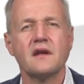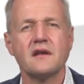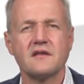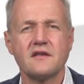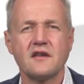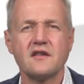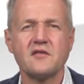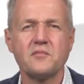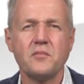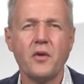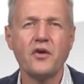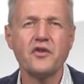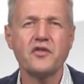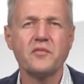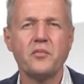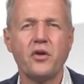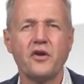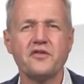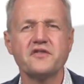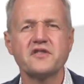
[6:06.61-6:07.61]
Since
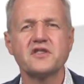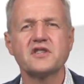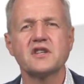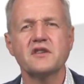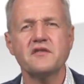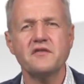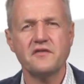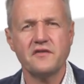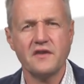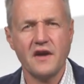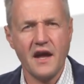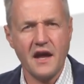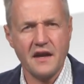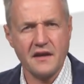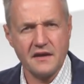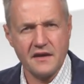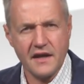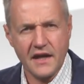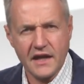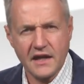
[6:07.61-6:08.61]
both positive and
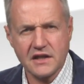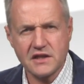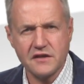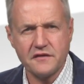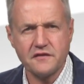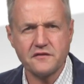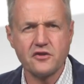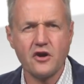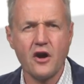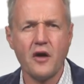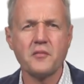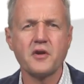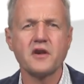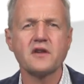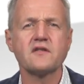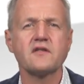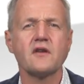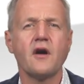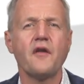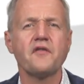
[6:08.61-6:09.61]
negative
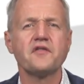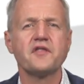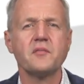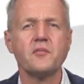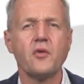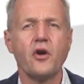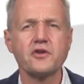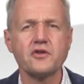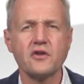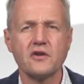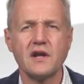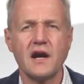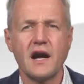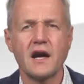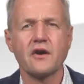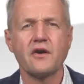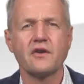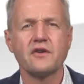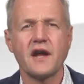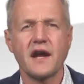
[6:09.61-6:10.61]
terminals of the module are
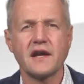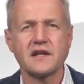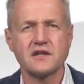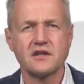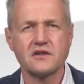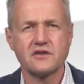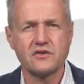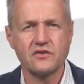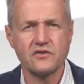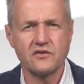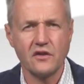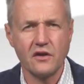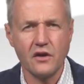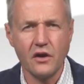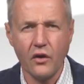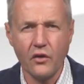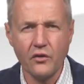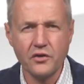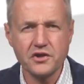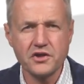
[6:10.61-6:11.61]
connected to the
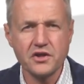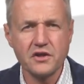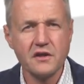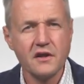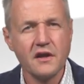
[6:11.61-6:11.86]
load,